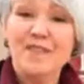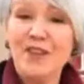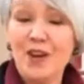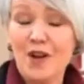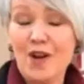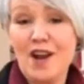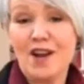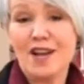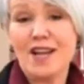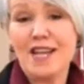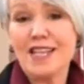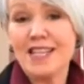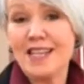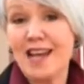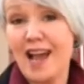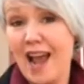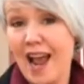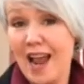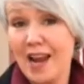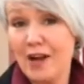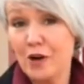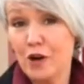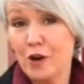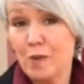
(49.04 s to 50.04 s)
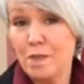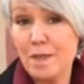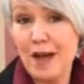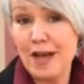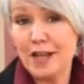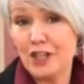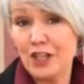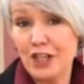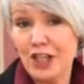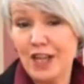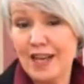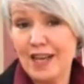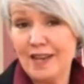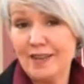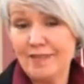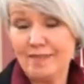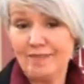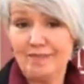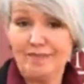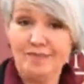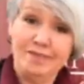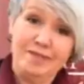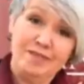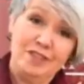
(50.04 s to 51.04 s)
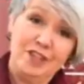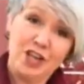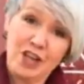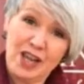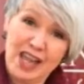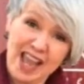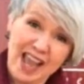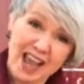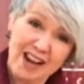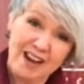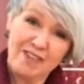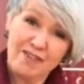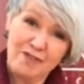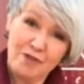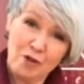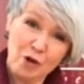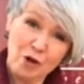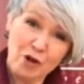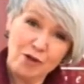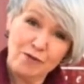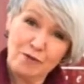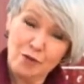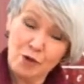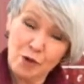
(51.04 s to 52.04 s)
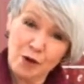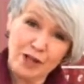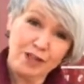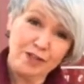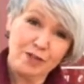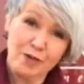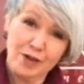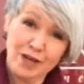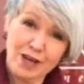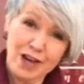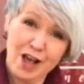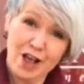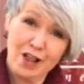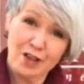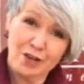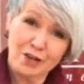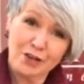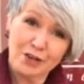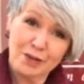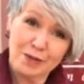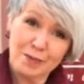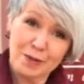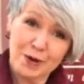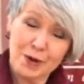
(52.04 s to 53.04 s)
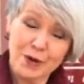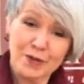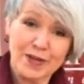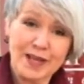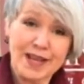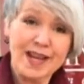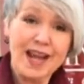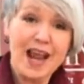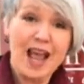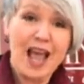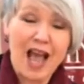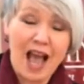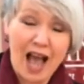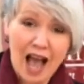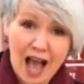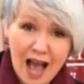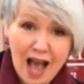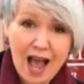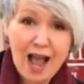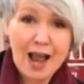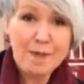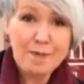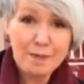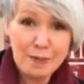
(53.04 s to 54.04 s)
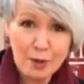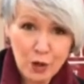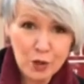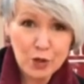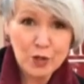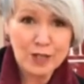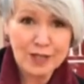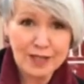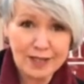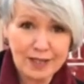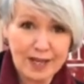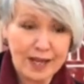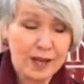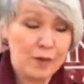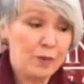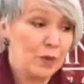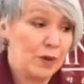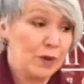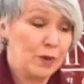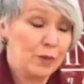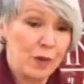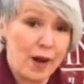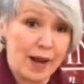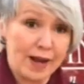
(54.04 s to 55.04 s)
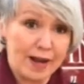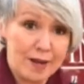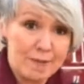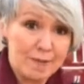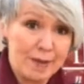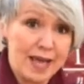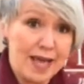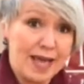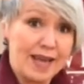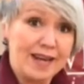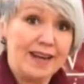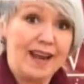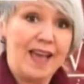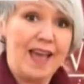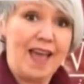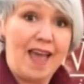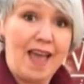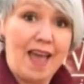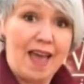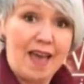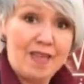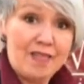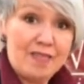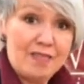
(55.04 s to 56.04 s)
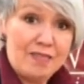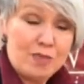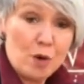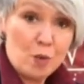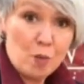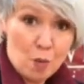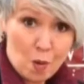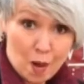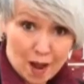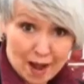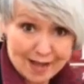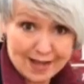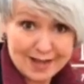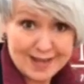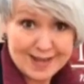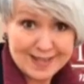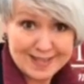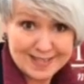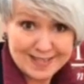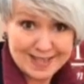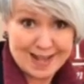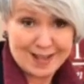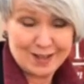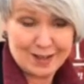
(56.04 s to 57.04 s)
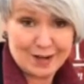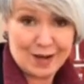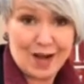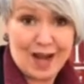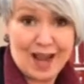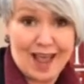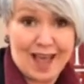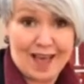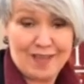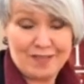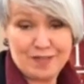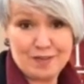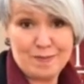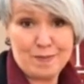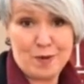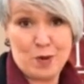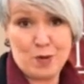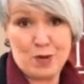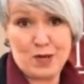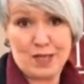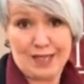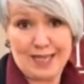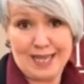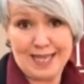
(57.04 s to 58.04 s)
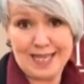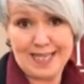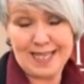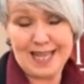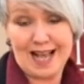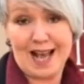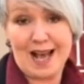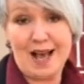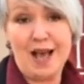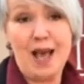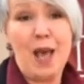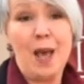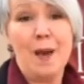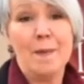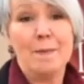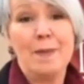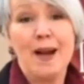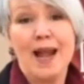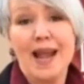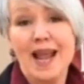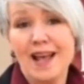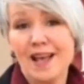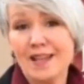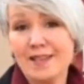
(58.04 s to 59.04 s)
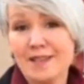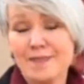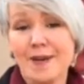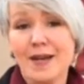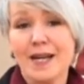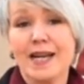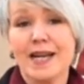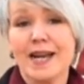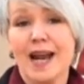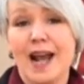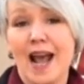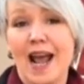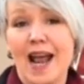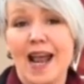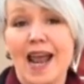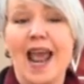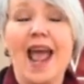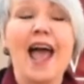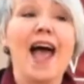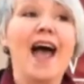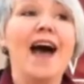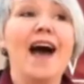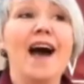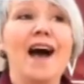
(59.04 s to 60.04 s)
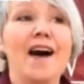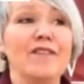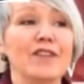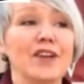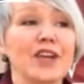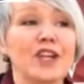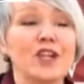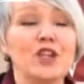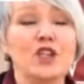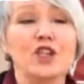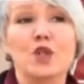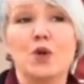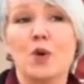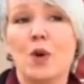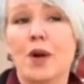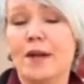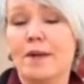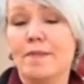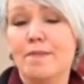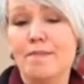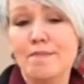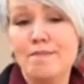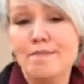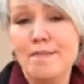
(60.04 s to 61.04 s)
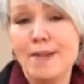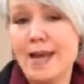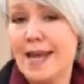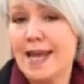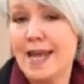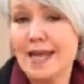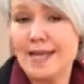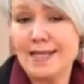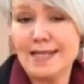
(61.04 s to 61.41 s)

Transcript: If you're on a tighter budget, you can't afford $43 a person, I personally would recommend the wine cellar at the Mona Lisa. My husband and I have enjoyed many